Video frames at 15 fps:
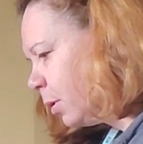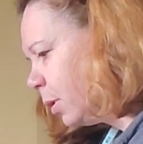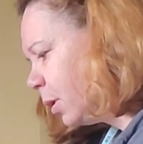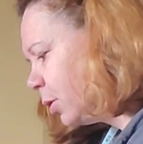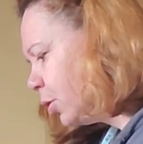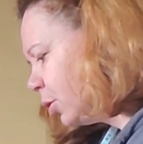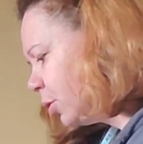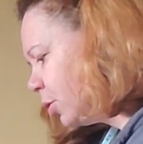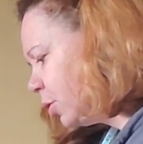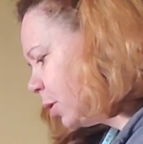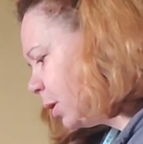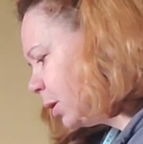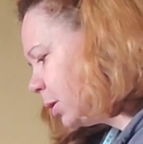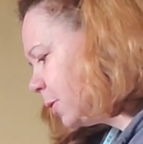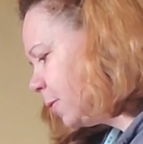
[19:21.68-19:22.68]
Get your
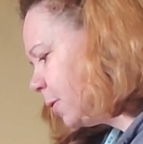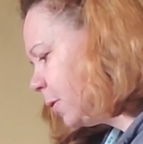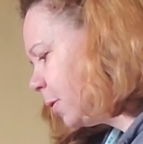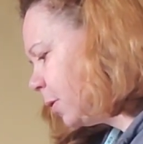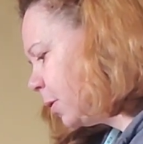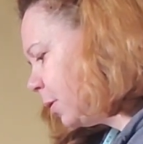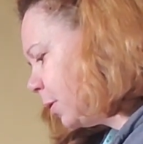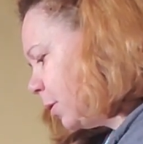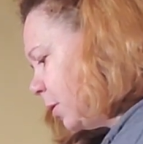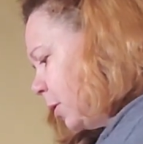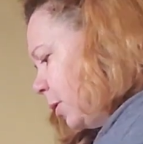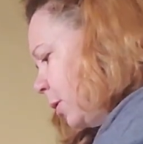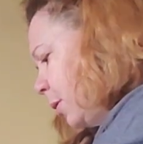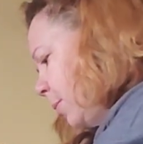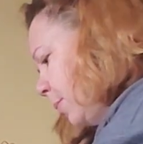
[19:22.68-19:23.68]
transfer.
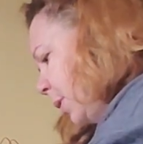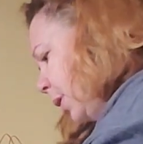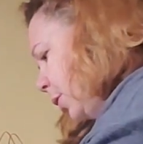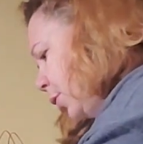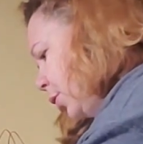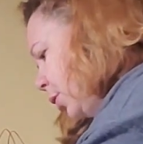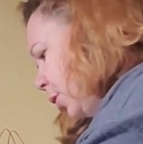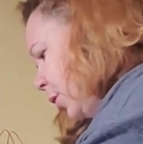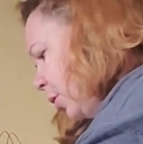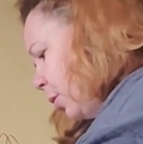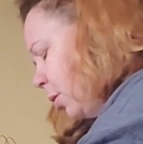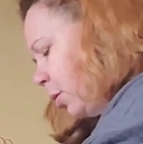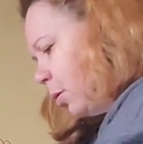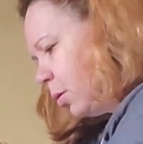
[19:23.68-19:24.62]
Make sure